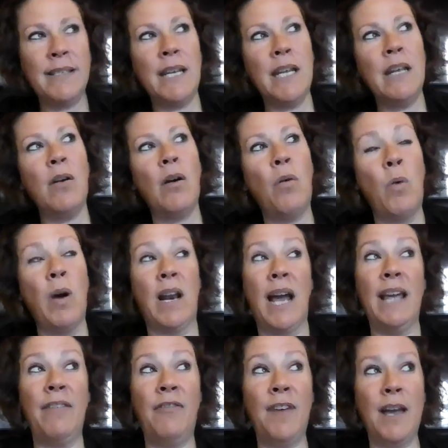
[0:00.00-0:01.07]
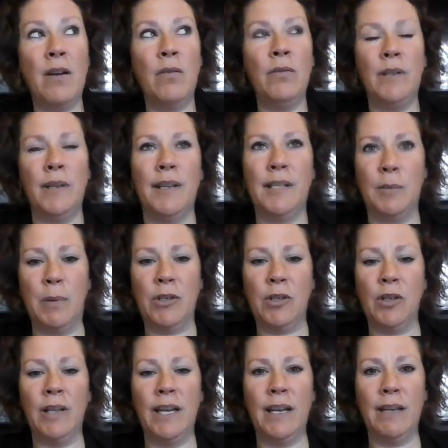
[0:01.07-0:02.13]
say what I found,
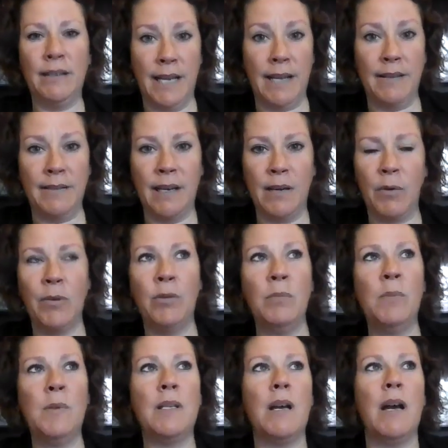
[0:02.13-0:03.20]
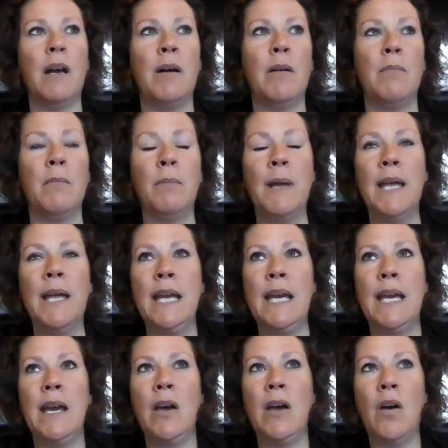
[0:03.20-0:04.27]
especially in tasting rooms,
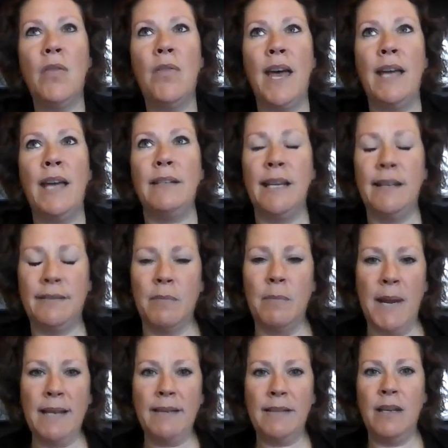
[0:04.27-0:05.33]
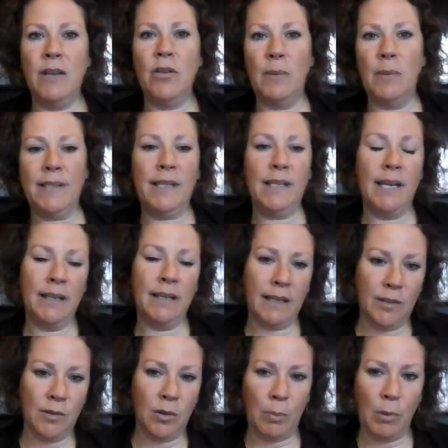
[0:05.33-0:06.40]
that it's amazing. You'll be sitting
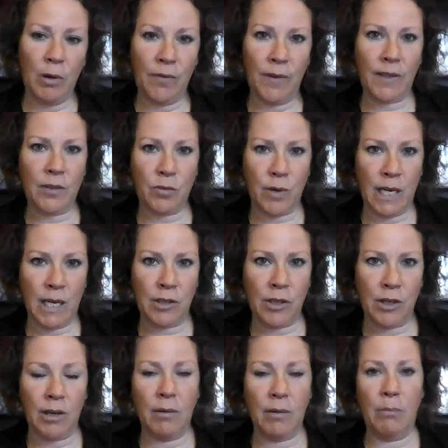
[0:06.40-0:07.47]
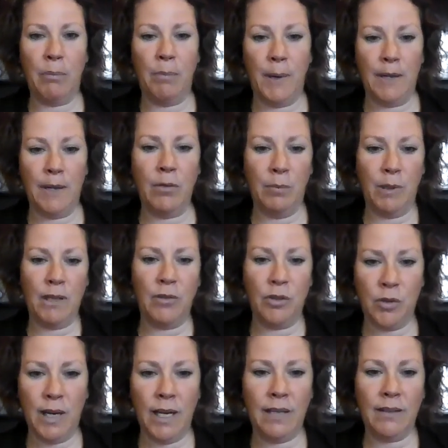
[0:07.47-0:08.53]
next to a perfect stranger, but you'll be
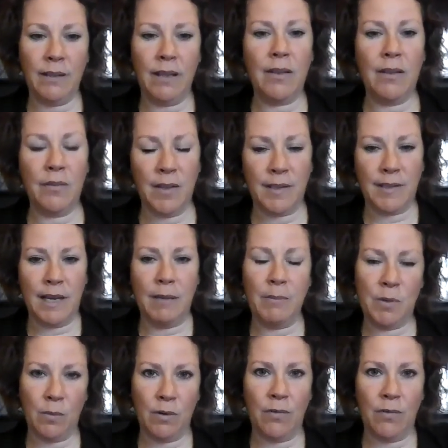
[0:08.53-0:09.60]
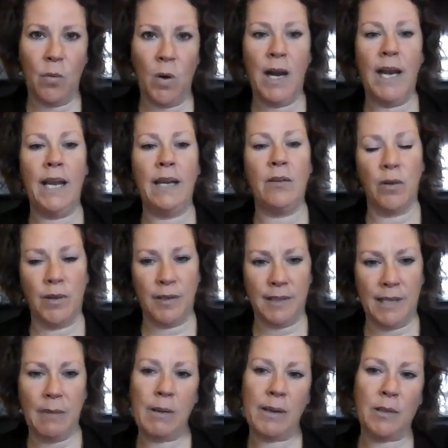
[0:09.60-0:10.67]
enjoying the same sort of wine or the
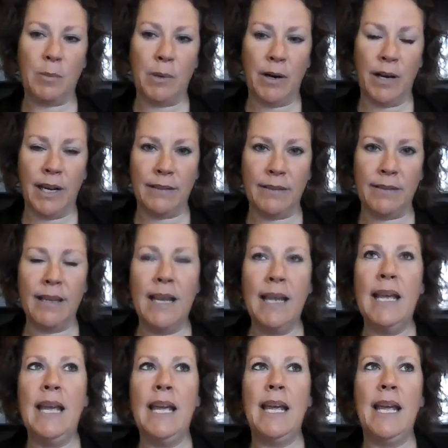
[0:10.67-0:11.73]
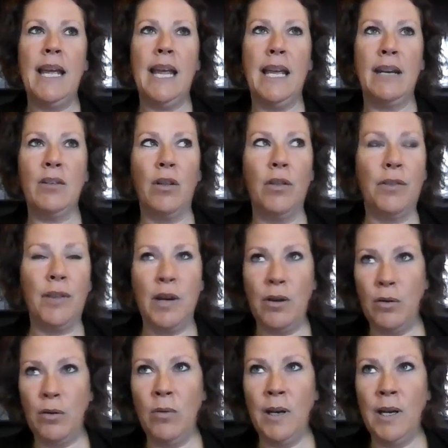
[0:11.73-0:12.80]
same experience. And
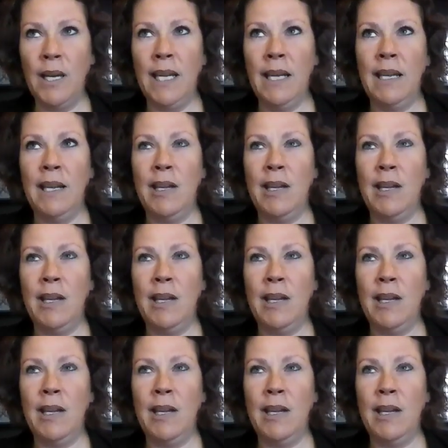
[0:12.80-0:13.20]
although